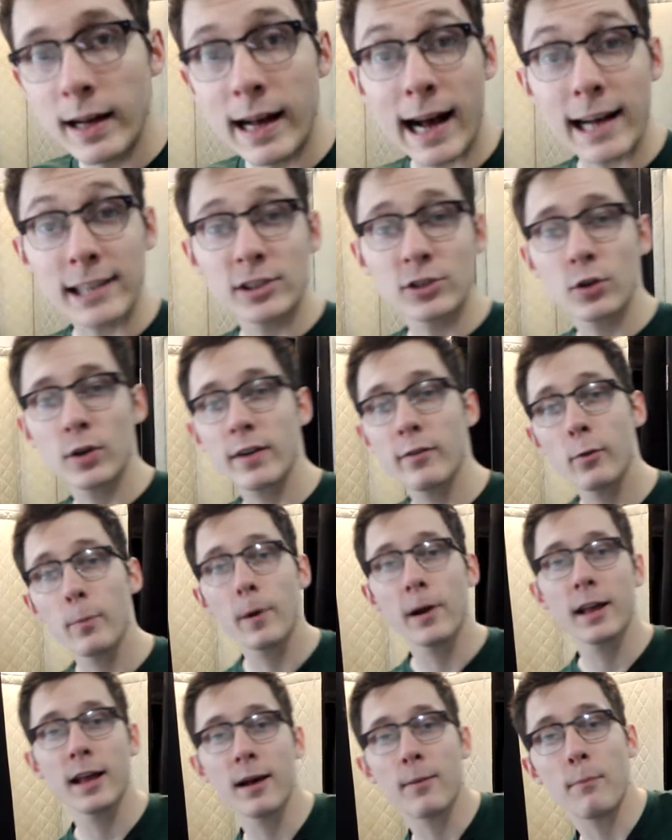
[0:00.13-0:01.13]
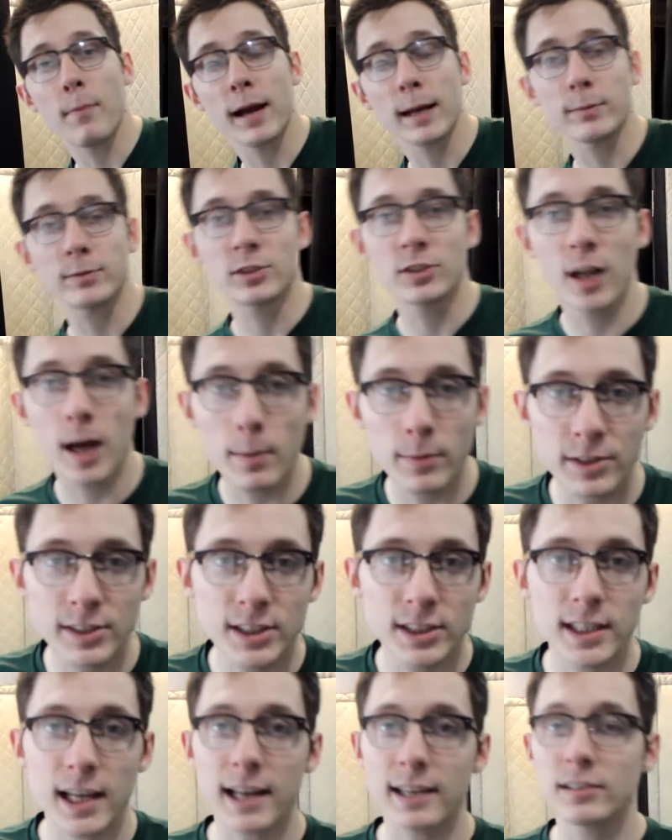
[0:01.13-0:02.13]
How's it going, everybody? My name is
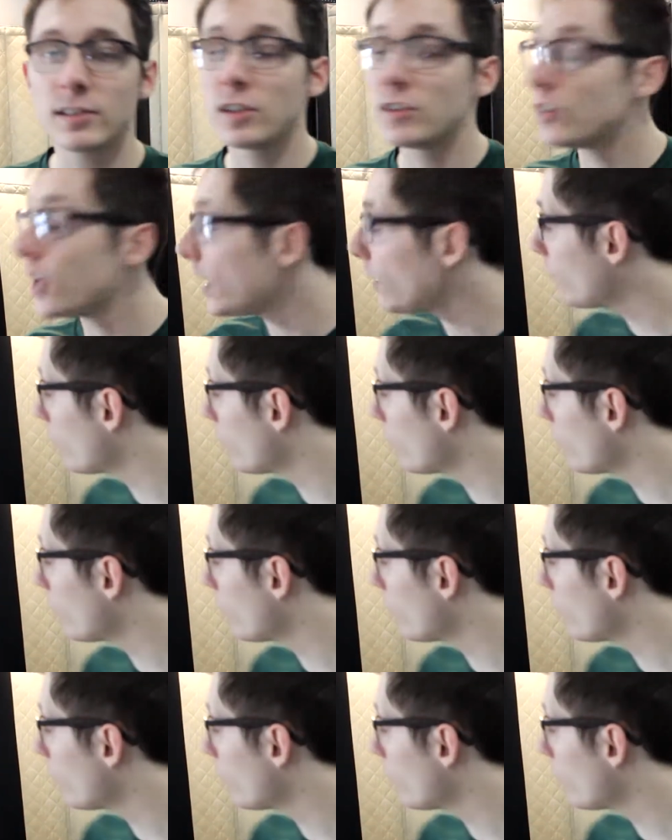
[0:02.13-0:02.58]
Thomas, and today